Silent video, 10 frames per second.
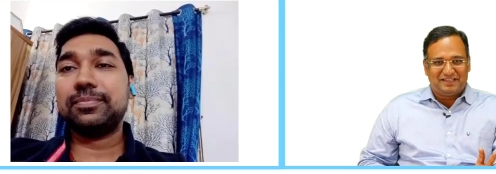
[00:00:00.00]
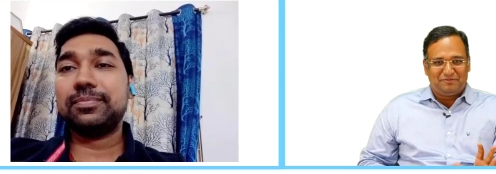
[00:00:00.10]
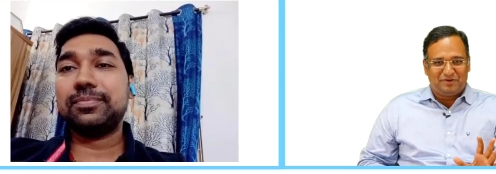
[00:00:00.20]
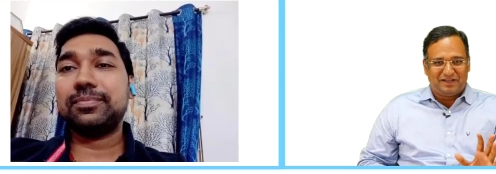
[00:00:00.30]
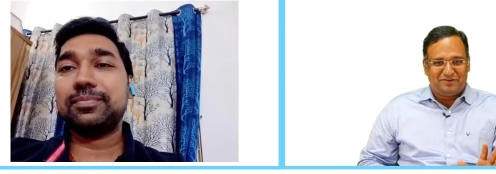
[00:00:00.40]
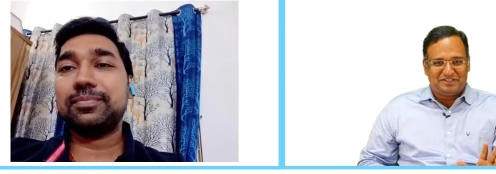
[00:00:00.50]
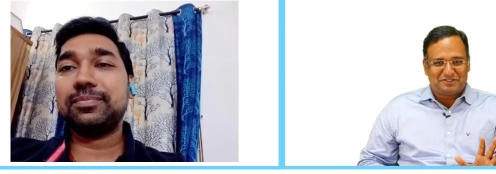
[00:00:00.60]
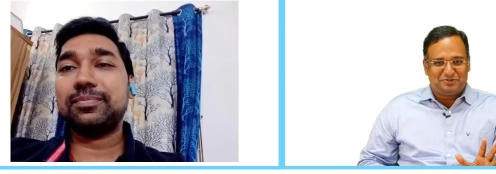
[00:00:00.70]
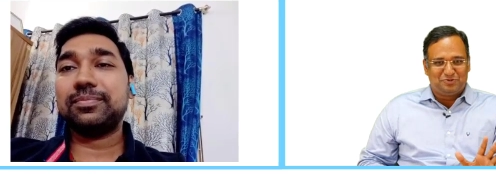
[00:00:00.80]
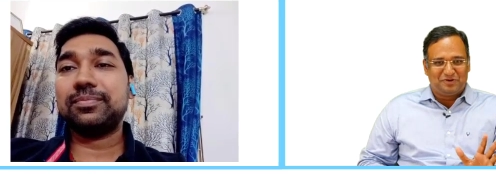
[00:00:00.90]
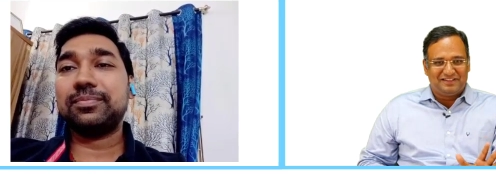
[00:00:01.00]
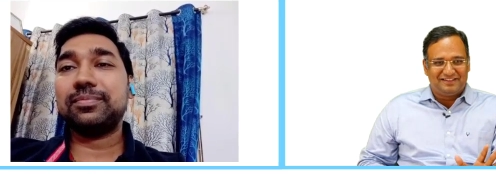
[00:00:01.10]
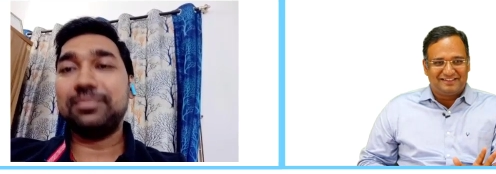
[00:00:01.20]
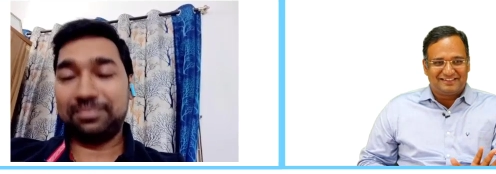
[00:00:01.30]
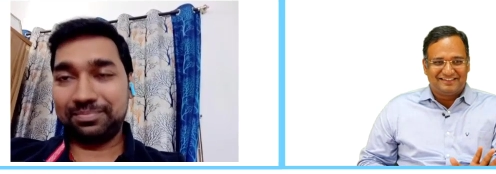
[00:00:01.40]
Speaker 1: time, you can just do only
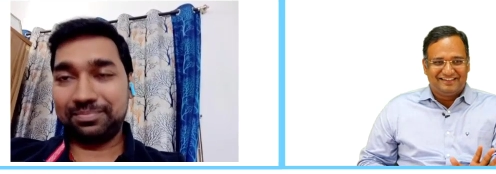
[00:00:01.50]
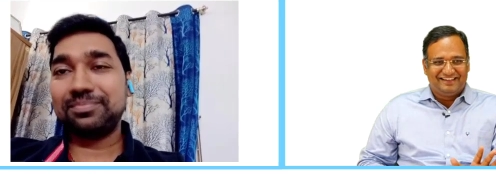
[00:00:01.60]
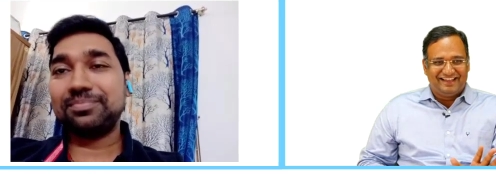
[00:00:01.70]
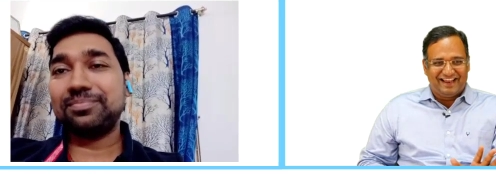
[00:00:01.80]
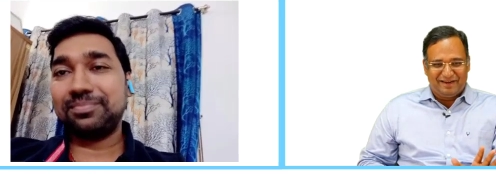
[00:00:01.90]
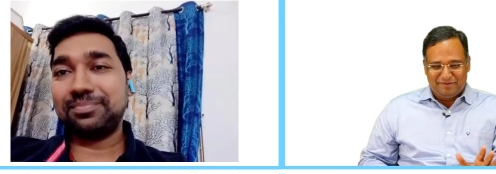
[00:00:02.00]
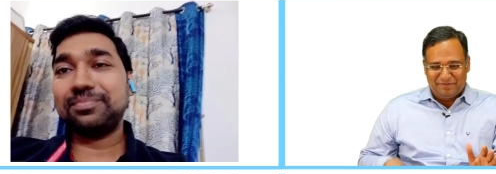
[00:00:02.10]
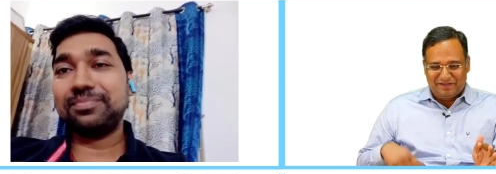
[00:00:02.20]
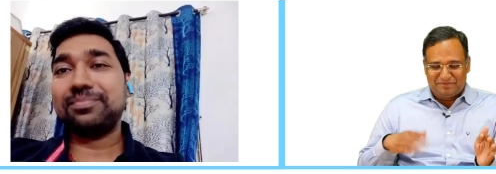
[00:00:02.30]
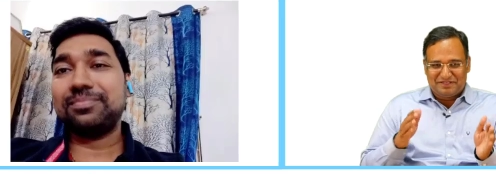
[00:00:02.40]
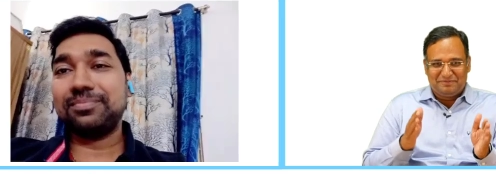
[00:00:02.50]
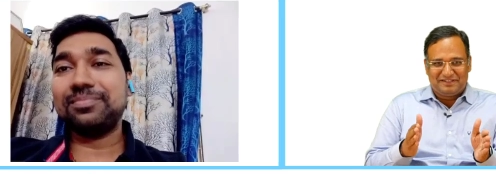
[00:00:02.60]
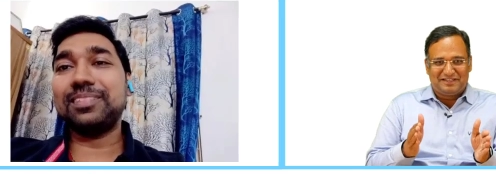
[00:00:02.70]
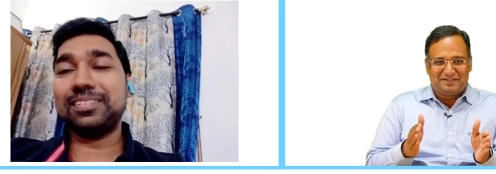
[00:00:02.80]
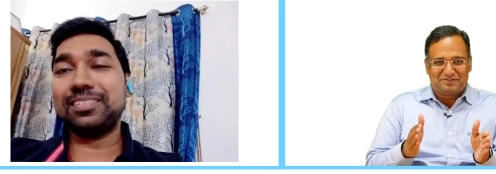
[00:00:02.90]
this. and becomes
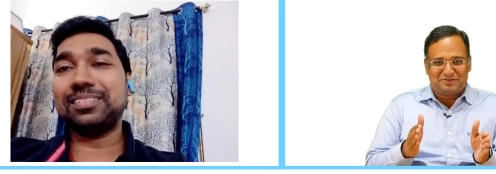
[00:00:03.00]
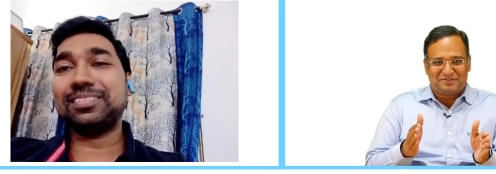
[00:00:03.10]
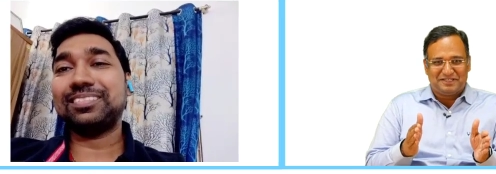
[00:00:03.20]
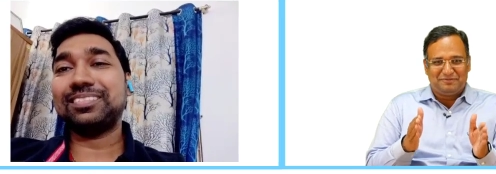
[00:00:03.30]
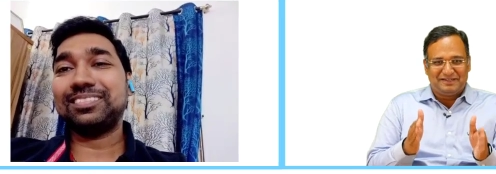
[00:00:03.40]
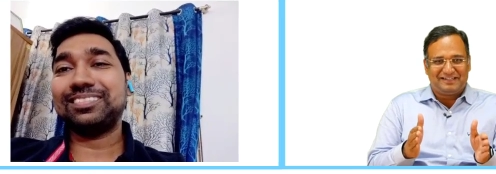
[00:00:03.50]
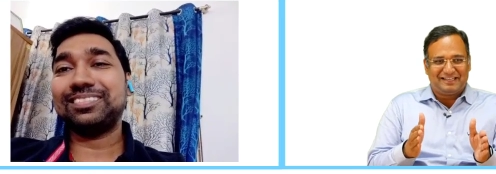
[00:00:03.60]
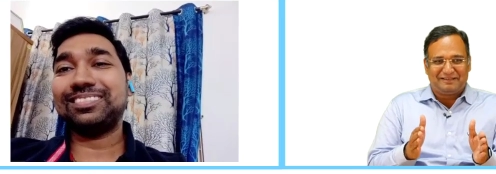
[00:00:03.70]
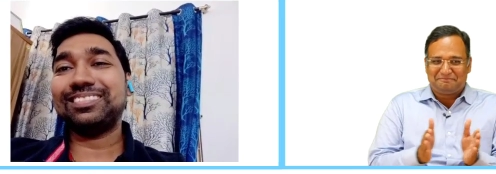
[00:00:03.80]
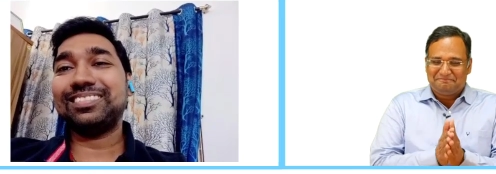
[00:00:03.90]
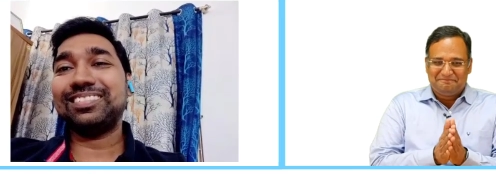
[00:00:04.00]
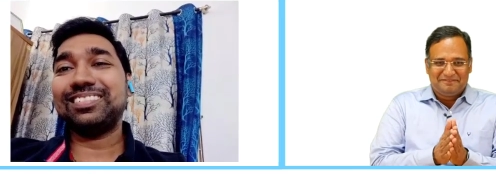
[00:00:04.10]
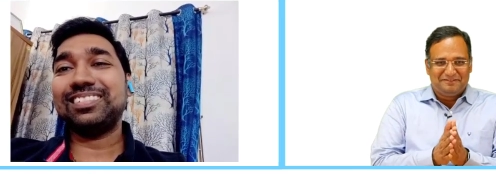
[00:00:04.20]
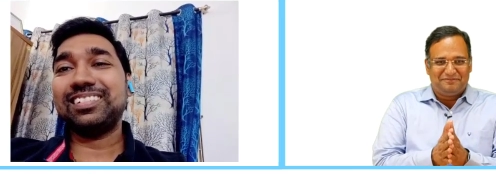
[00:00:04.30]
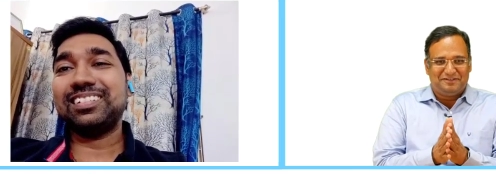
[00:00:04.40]
limited resource, limited time,
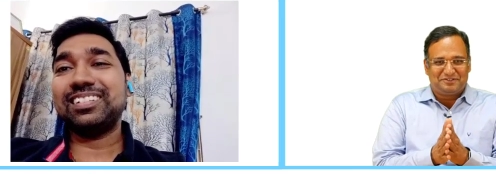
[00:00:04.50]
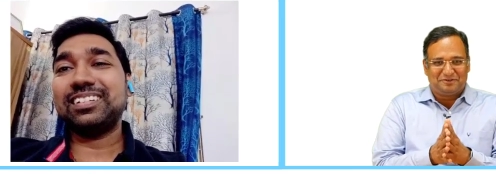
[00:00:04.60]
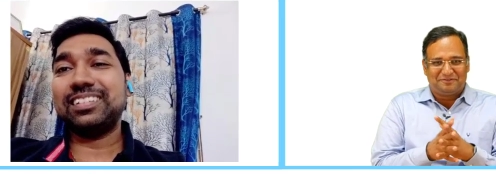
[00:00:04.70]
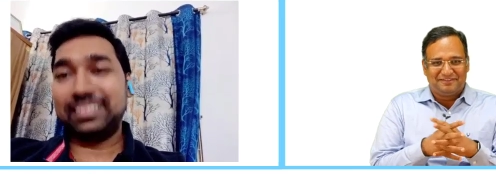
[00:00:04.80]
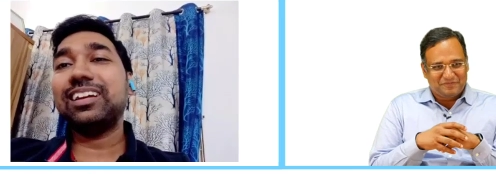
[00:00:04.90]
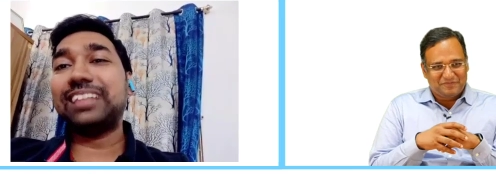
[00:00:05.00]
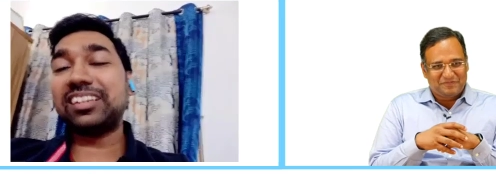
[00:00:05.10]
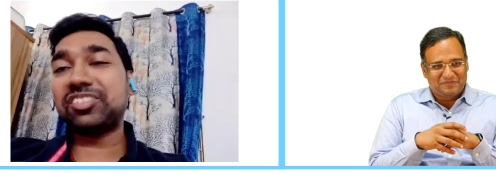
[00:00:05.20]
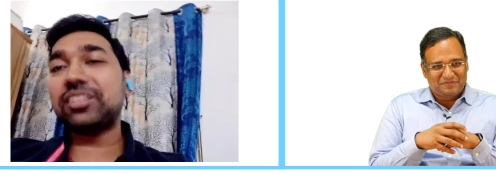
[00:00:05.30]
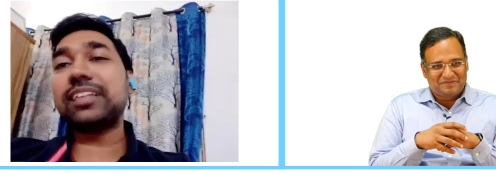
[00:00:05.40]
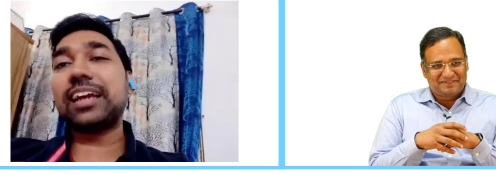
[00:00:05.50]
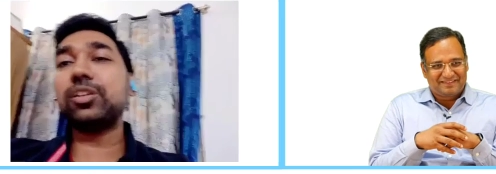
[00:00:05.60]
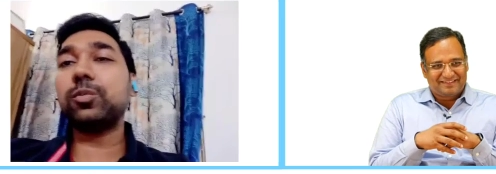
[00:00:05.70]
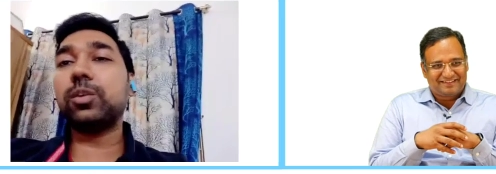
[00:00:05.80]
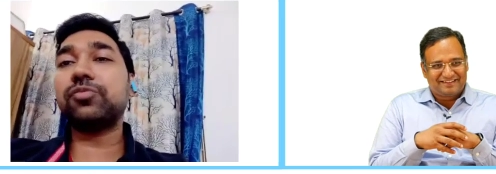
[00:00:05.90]
finish off.
Speaker 2: That stress
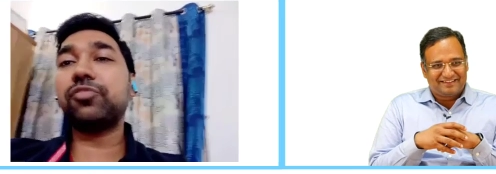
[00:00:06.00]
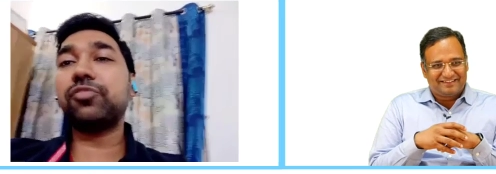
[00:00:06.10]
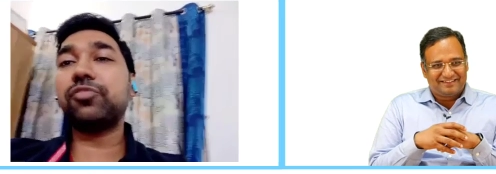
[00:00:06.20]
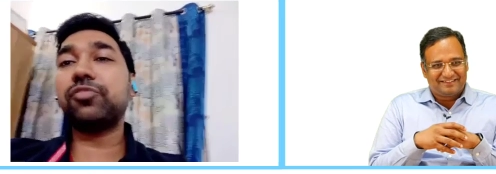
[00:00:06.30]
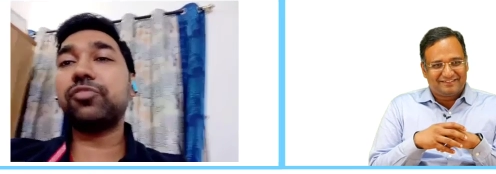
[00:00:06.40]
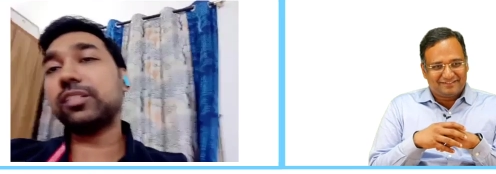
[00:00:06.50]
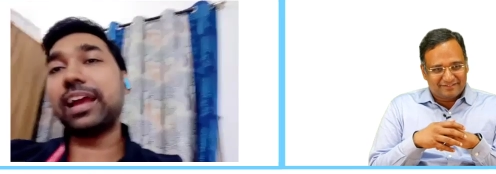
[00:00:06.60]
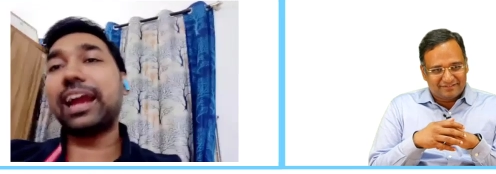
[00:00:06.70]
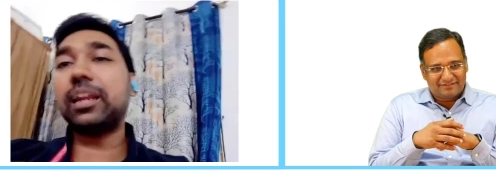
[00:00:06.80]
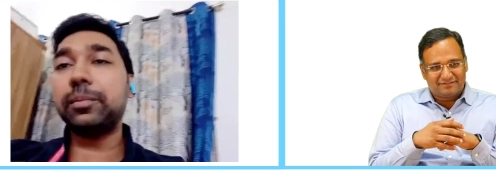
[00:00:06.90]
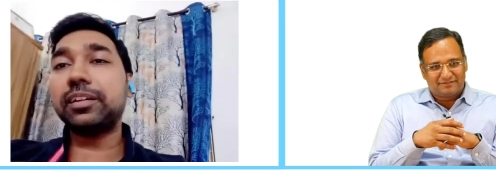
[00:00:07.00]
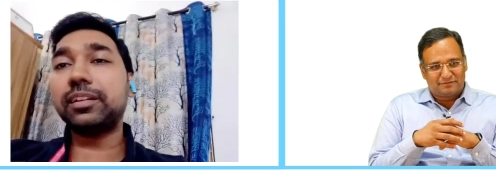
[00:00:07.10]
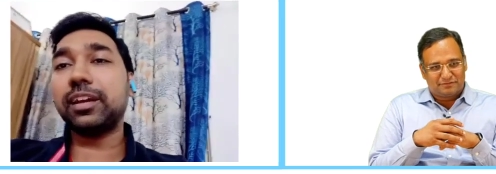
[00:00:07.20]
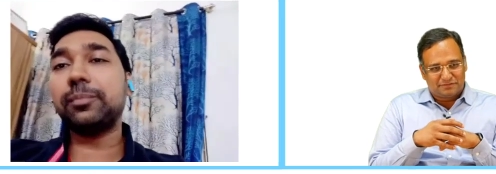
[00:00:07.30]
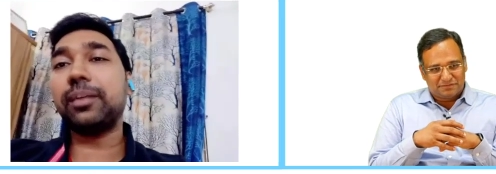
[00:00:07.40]
actually worked for me because I had
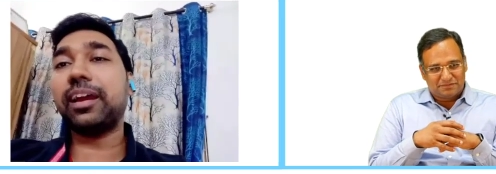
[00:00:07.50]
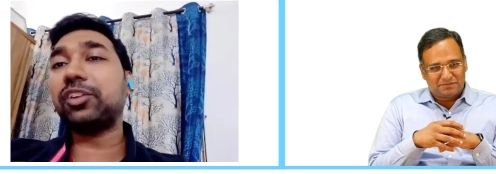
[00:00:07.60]
limited time. I